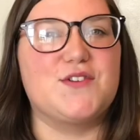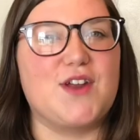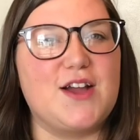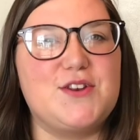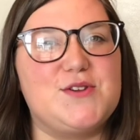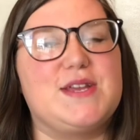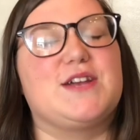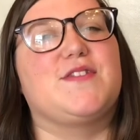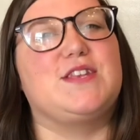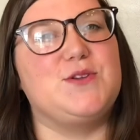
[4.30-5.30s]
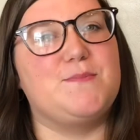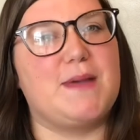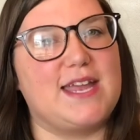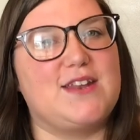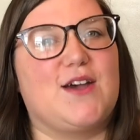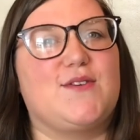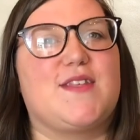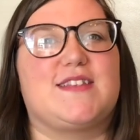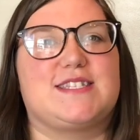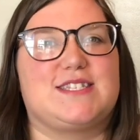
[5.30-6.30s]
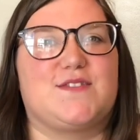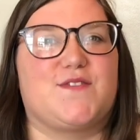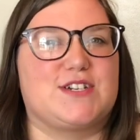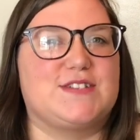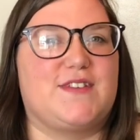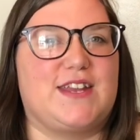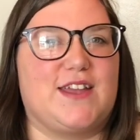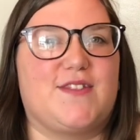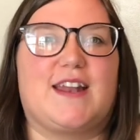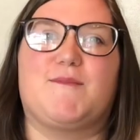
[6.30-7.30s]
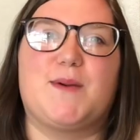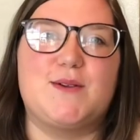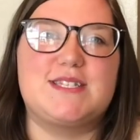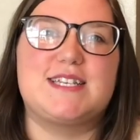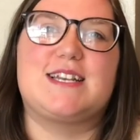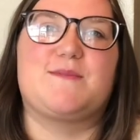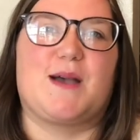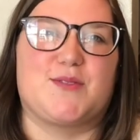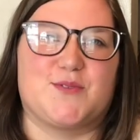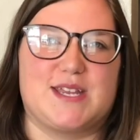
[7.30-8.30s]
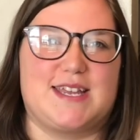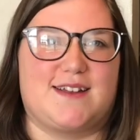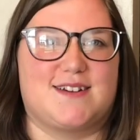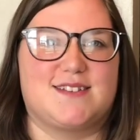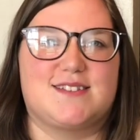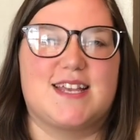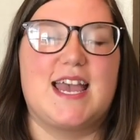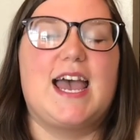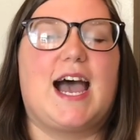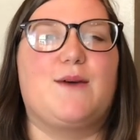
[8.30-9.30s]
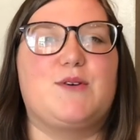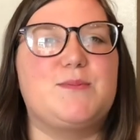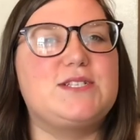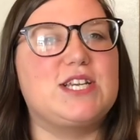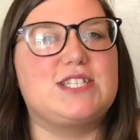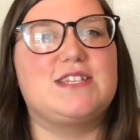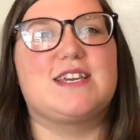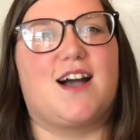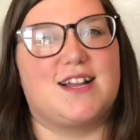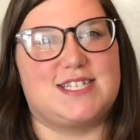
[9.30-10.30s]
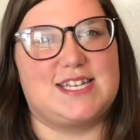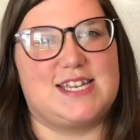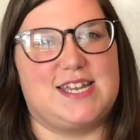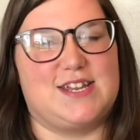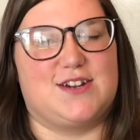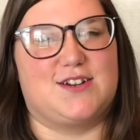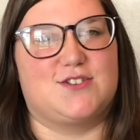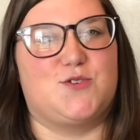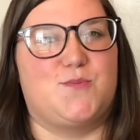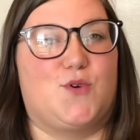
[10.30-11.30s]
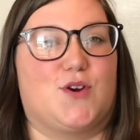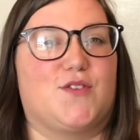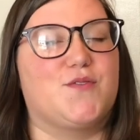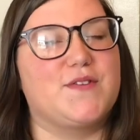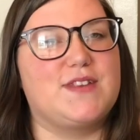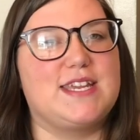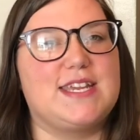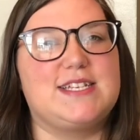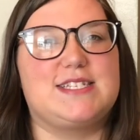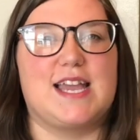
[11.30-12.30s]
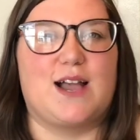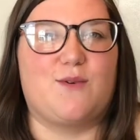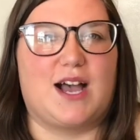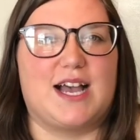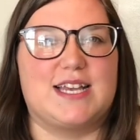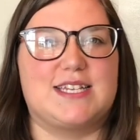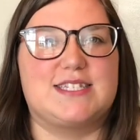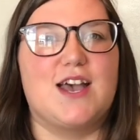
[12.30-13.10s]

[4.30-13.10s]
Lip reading: not new here, then you may know that this is the first video that I've posted in about 3 years. I will be changing the content here to more thrifting, DIYs,